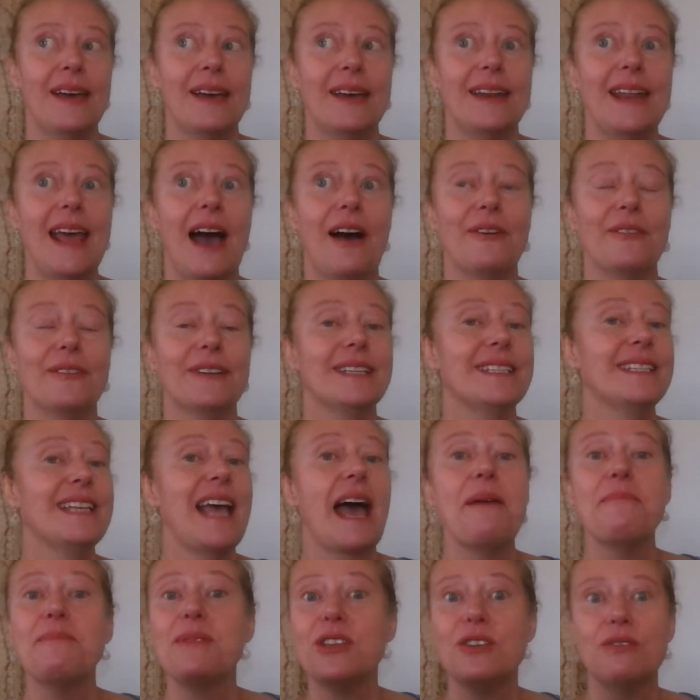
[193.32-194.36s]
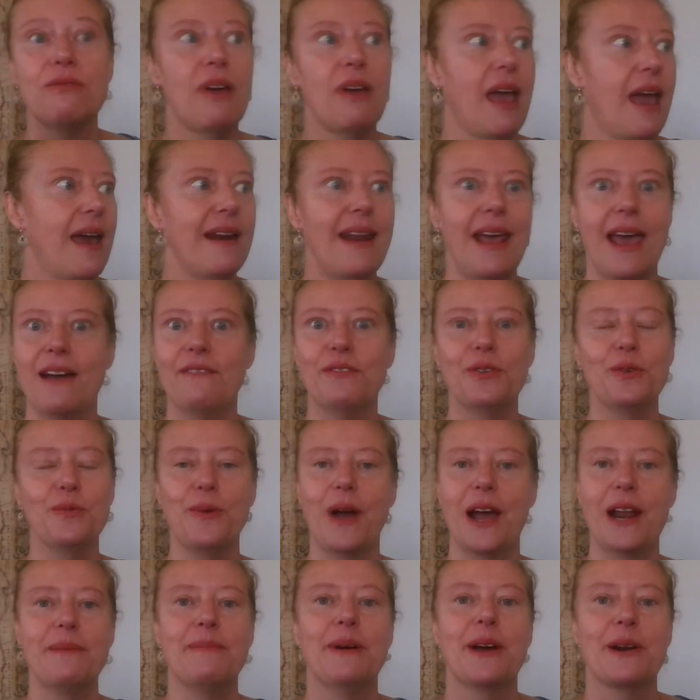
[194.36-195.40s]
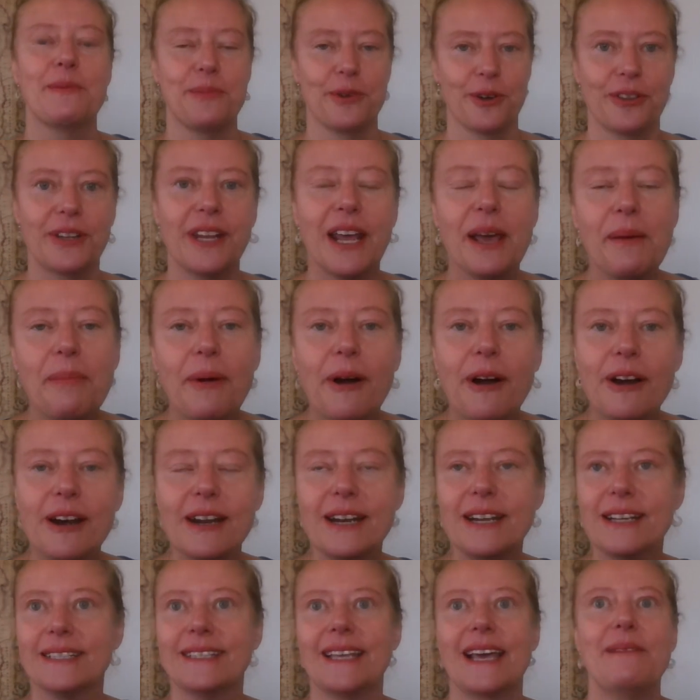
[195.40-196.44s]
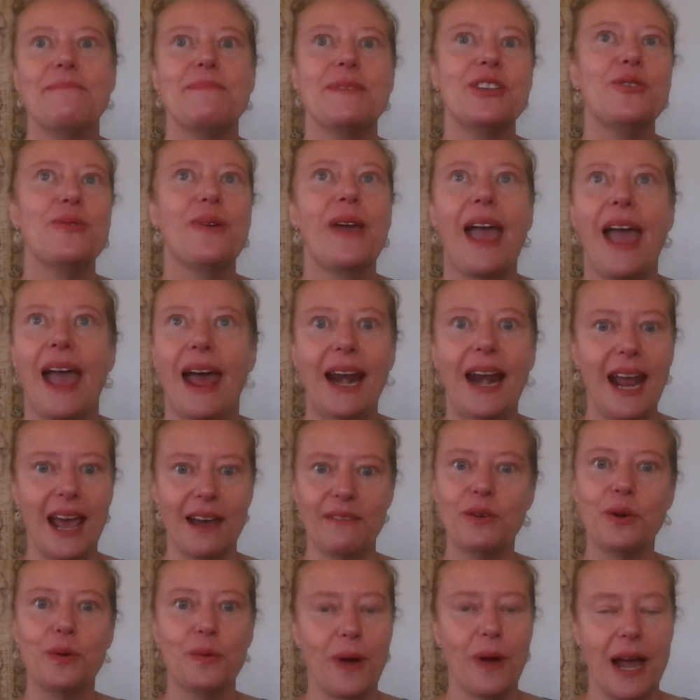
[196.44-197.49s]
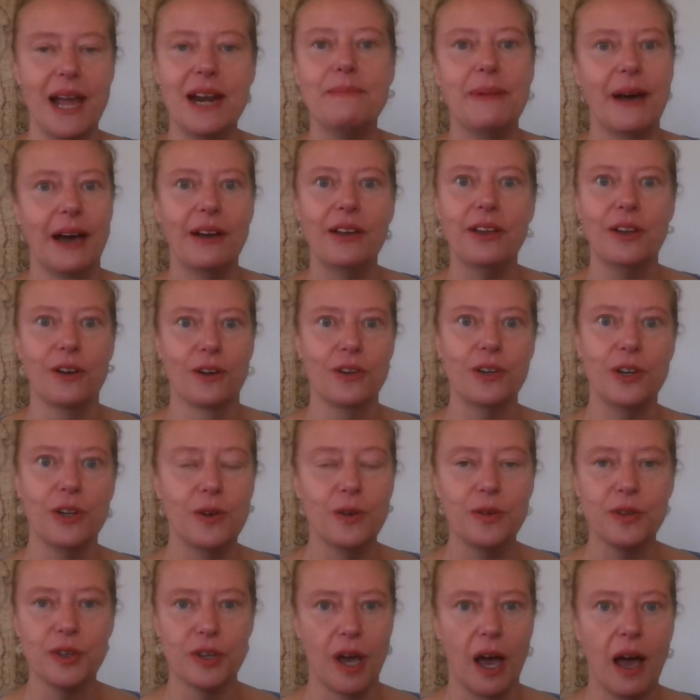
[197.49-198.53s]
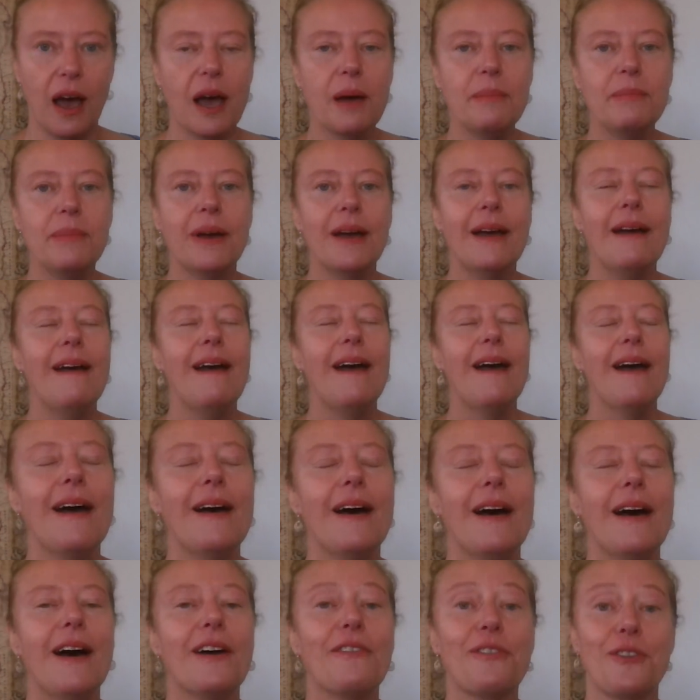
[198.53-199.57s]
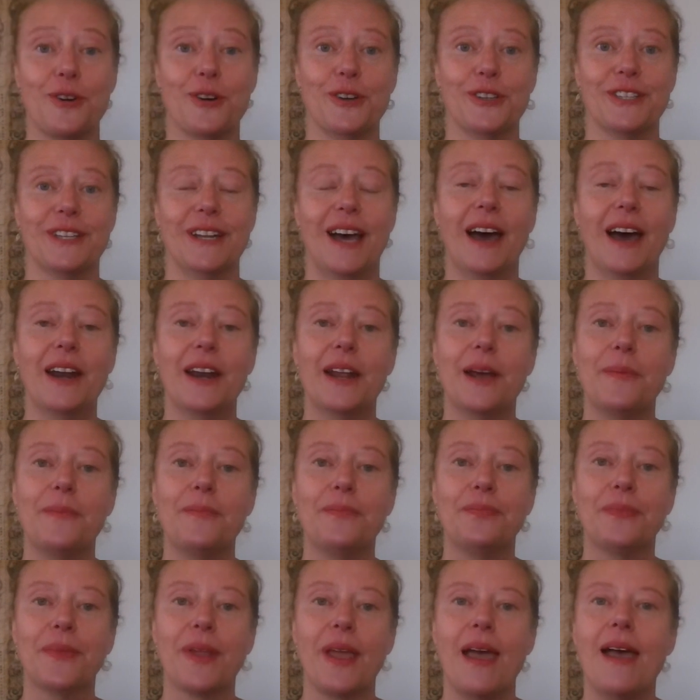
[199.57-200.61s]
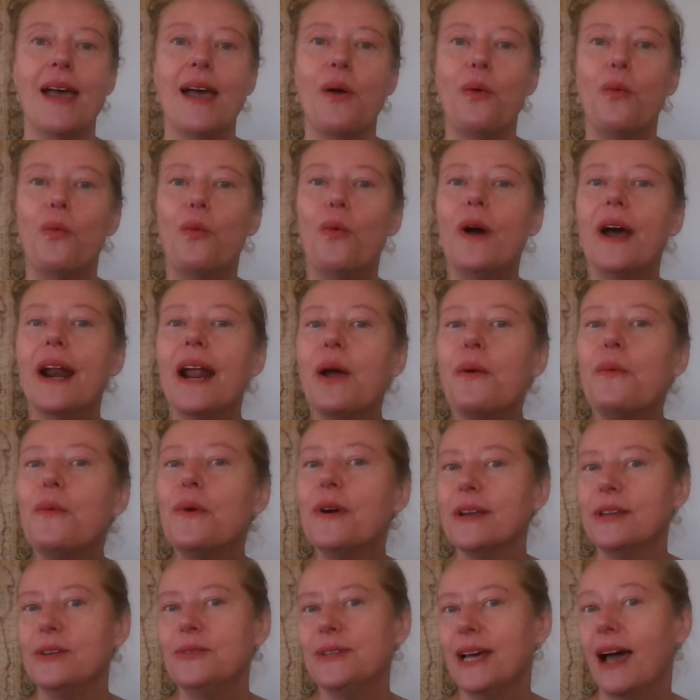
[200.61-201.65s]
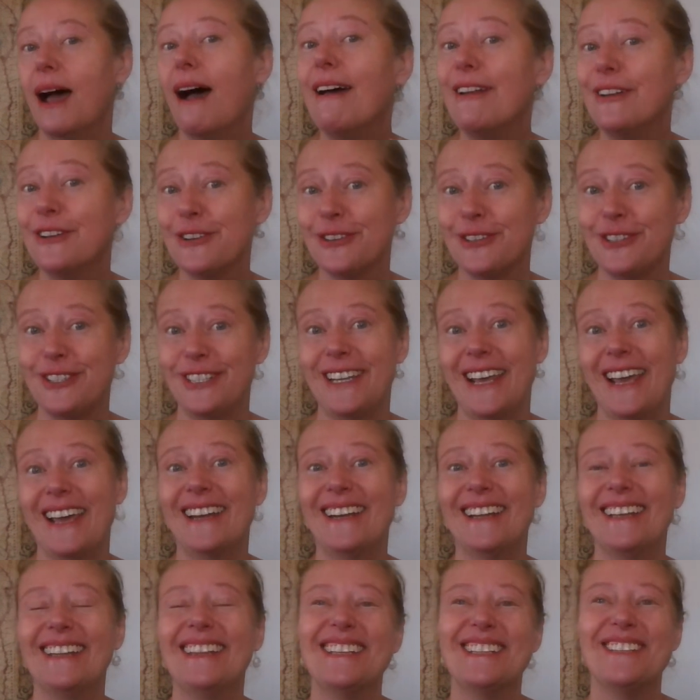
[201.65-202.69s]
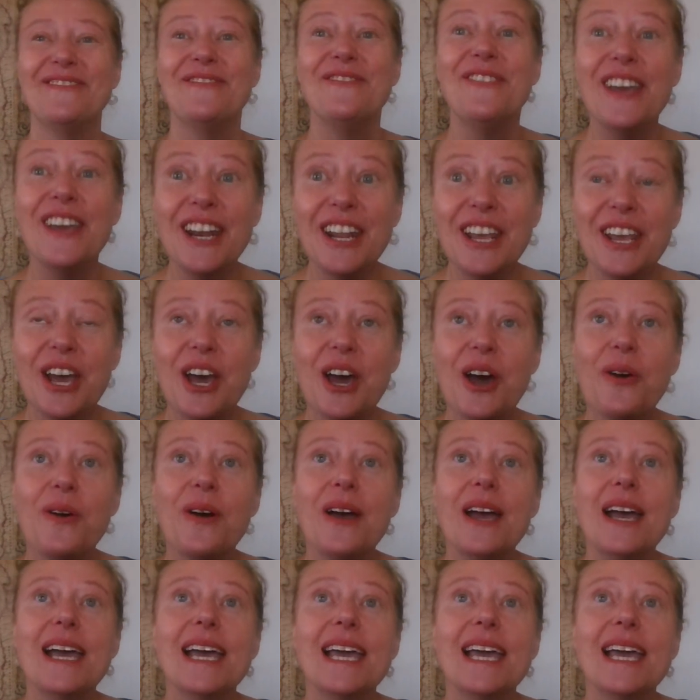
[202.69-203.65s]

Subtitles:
Now, does that mean you can't ever write about a birthday party? Does that mean you can't ever write about your new job? Of course not. What I want you to understand in this video